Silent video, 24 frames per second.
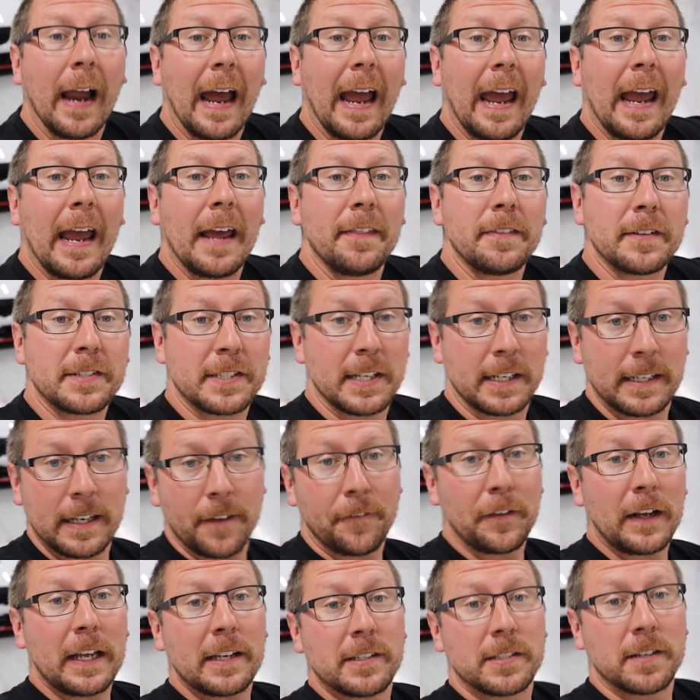and the
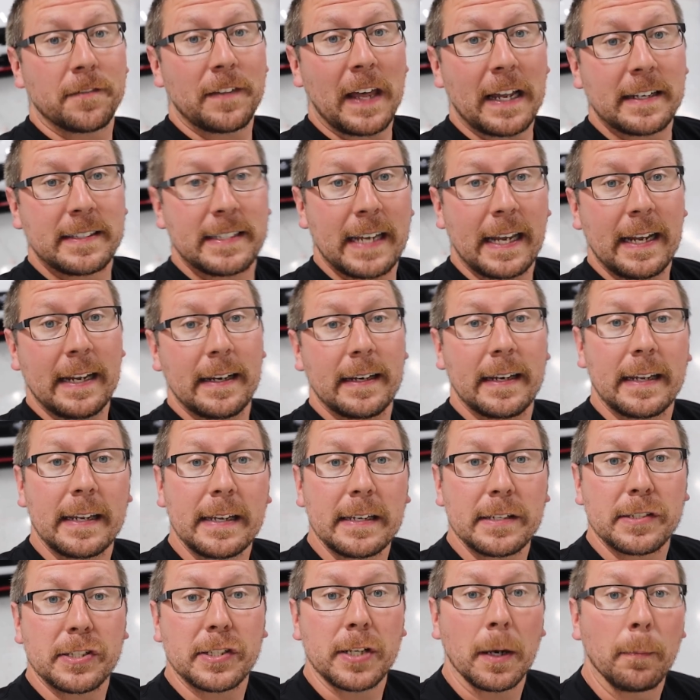significance of that date
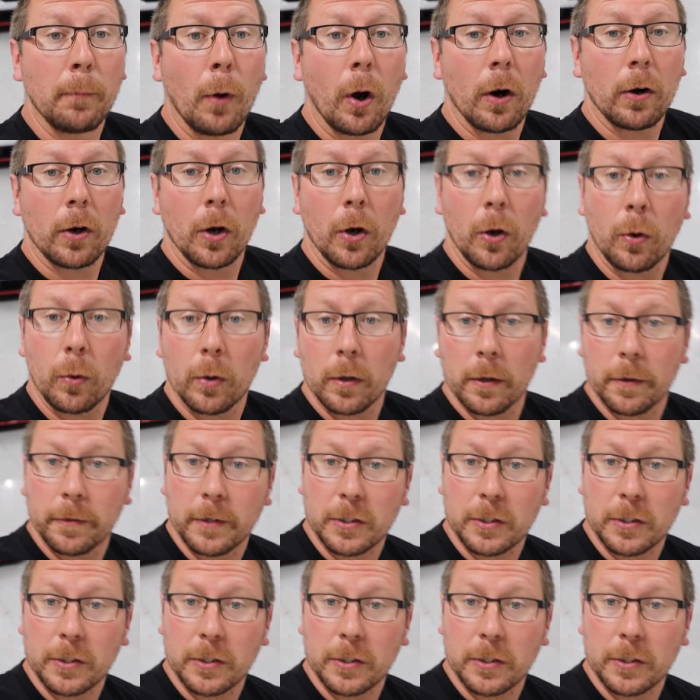is tomorrow,